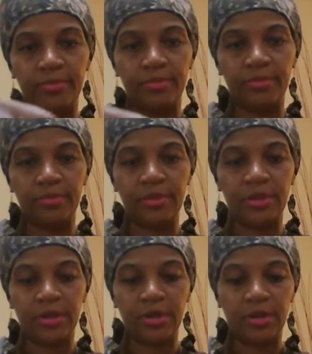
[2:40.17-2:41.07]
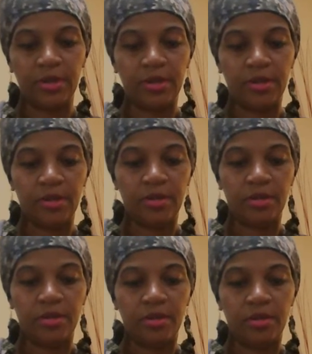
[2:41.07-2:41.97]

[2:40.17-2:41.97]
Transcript: (no one is talking)